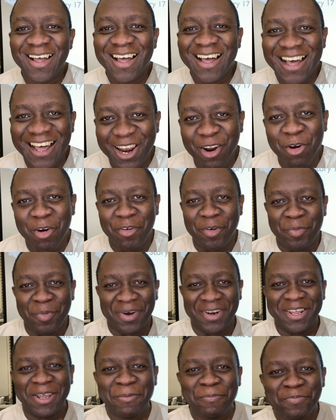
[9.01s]
Hello
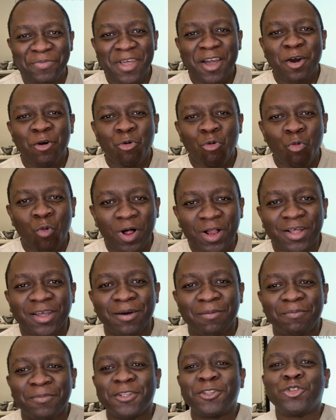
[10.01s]
everybody,
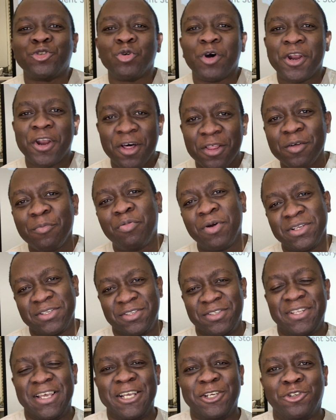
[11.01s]
welcome to another
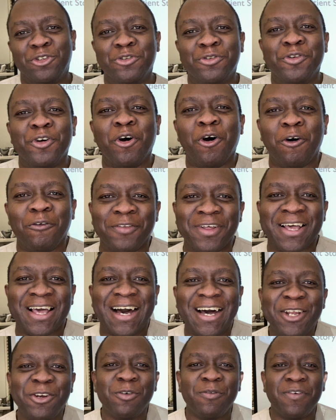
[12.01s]
presentation of a
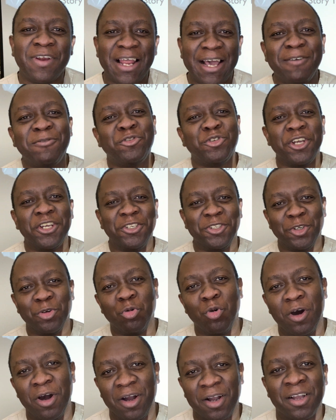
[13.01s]
kind of life-changing
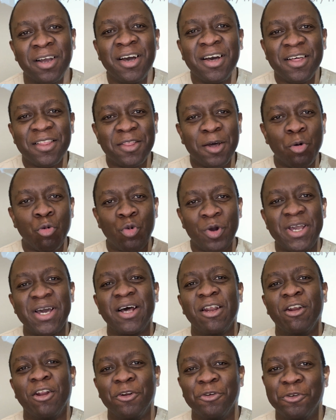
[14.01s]
work that we
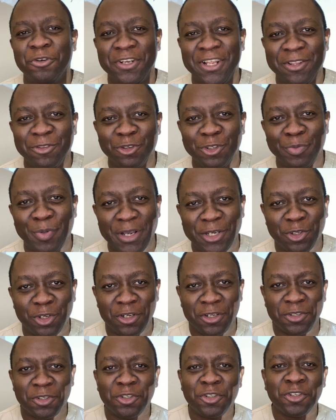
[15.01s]
at London Dental
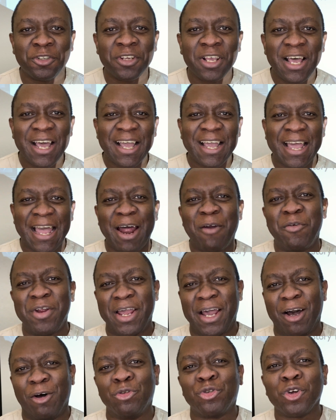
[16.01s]
Specialists carry
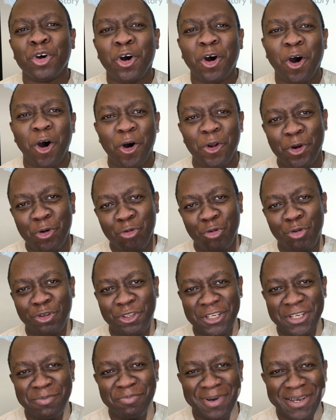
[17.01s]
out on a
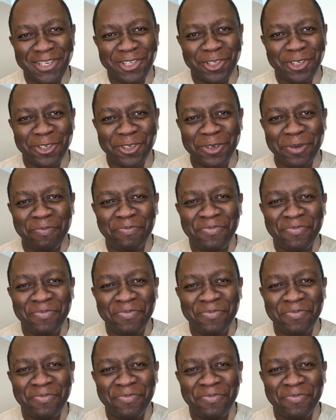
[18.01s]
routine basis.